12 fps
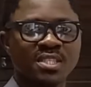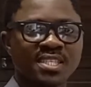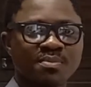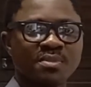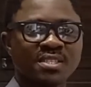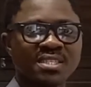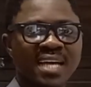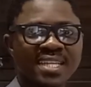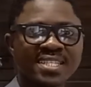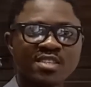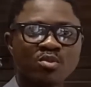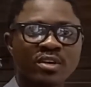This means that
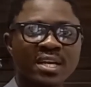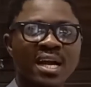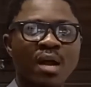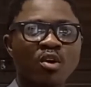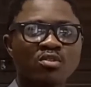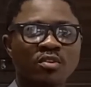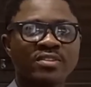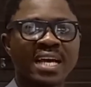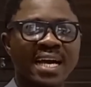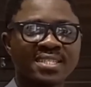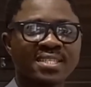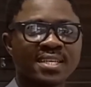the historical cost of the
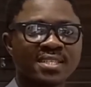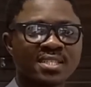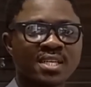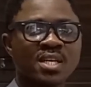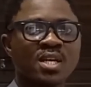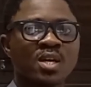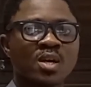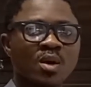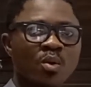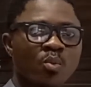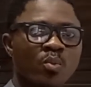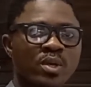assets
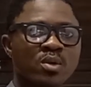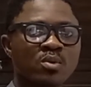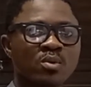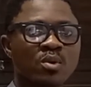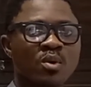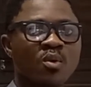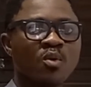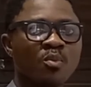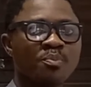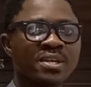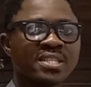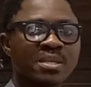will
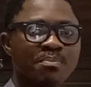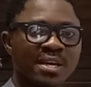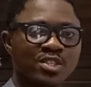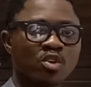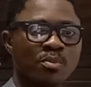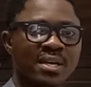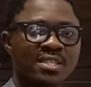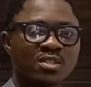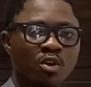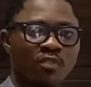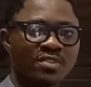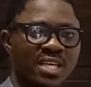be the measurement
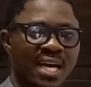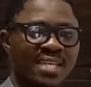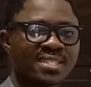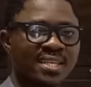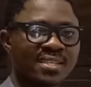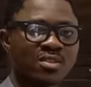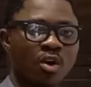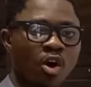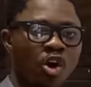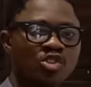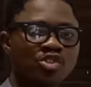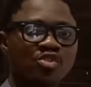of the assets
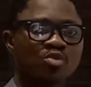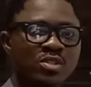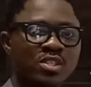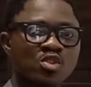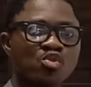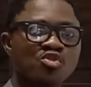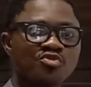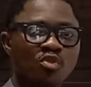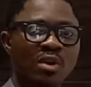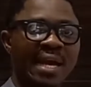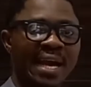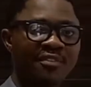all through the useful
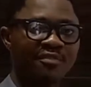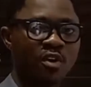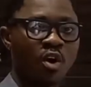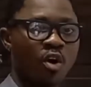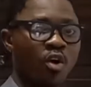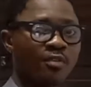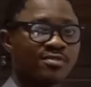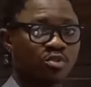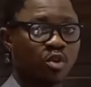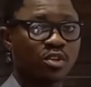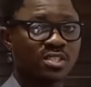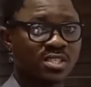life of
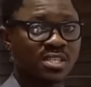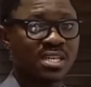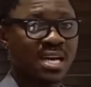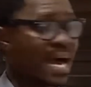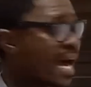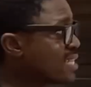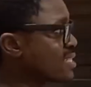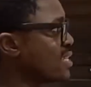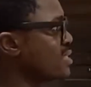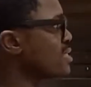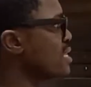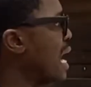such
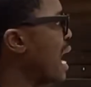assets.